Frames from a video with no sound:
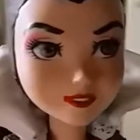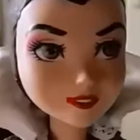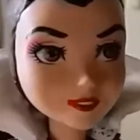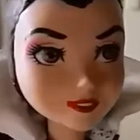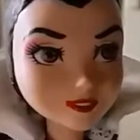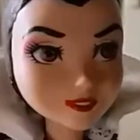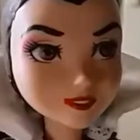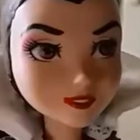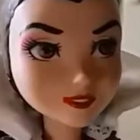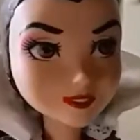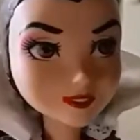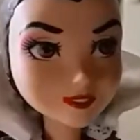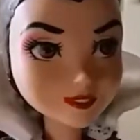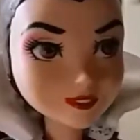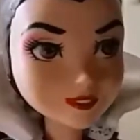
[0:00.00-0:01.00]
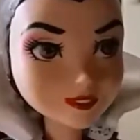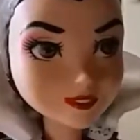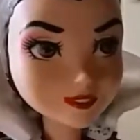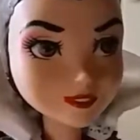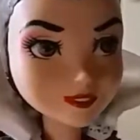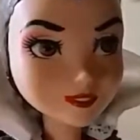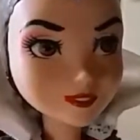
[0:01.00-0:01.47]
Nothing too
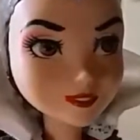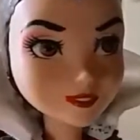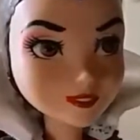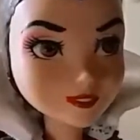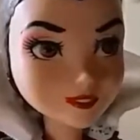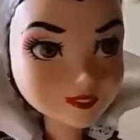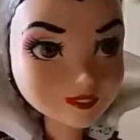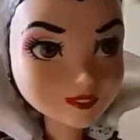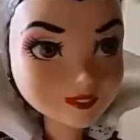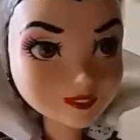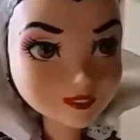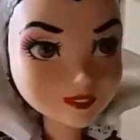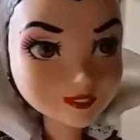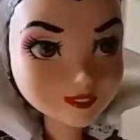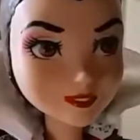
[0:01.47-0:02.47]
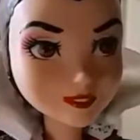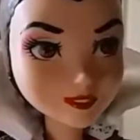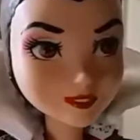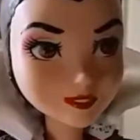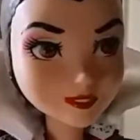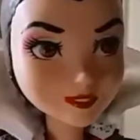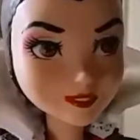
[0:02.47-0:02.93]
drastic. I redid the lips. I made them
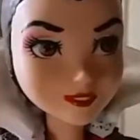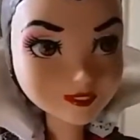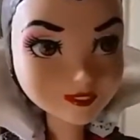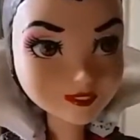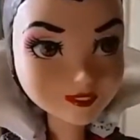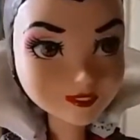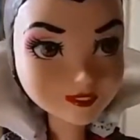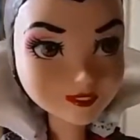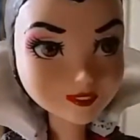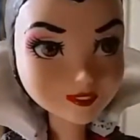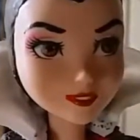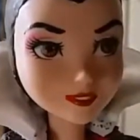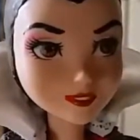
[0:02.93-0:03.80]
a little fuller